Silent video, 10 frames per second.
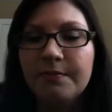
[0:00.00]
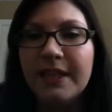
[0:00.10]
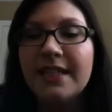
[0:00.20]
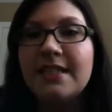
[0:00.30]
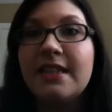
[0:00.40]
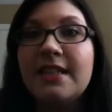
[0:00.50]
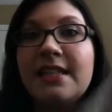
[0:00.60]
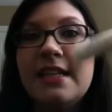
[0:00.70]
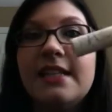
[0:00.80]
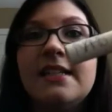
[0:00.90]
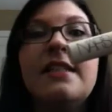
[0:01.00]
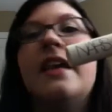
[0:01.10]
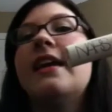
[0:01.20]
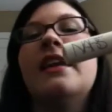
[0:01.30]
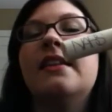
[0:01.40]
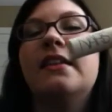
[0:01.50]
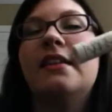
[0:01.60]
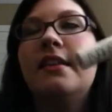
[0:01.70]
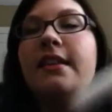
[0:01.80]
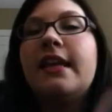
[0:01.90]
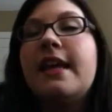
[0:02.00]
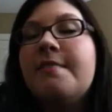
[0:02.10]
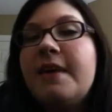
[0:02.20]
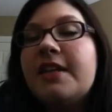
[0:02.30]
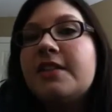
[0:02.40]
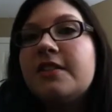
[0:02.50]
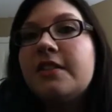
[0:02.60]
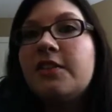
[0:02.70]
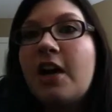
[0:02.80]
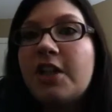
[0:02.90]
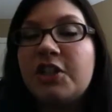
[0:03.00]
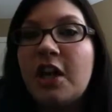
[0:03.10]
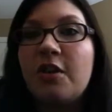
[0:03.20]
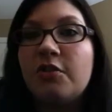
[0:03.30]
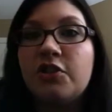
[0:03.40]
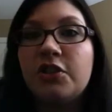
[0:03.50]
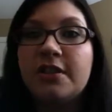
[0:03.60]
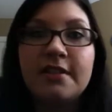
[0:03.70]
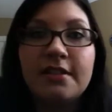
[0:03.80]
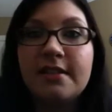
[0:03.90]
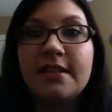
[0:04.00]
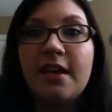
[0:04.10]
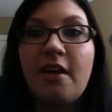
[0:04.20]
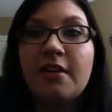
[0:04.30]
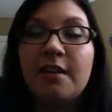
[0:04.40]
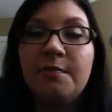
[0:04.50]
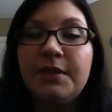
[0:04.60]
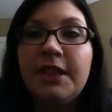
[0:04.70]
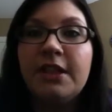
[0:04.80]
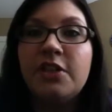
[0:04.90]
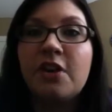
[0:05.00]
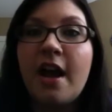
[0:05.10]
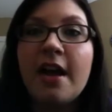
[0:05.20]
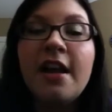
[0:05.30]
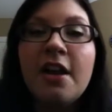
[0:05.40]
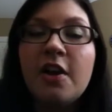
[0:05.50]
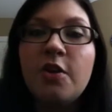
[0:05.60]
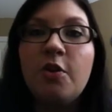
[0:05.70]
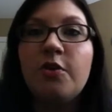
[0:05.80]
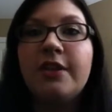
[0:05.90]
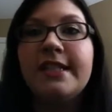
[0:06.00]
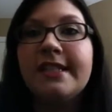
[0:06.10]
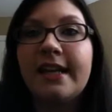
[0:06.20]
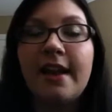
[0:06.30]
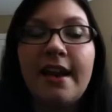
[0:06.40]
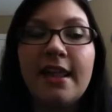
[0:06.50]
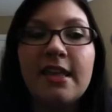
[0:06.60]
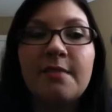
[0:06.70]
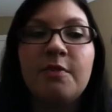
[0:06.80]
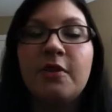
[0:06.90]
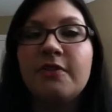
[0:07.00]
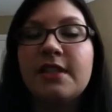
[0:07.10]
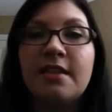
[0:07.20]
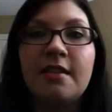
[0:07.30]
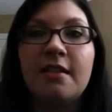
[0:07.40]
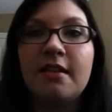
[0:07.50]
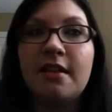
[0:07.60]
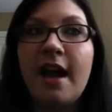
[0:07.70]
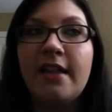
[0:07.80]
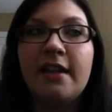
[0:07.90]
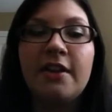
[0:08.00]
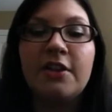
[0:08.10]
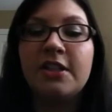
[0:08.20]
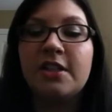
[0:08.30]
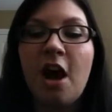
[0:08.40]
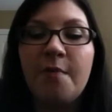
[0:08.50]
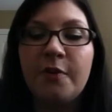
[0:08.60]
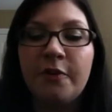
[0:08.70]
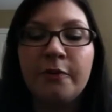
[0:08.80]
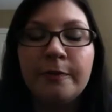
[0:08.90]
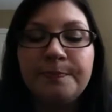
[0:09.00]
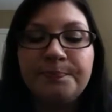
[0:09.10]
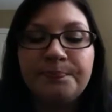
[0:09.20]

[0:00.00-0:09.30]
because this is like it makes your eyeshadows just stay on completely dry, no creasing, nothing moves, the eyeliner does not move,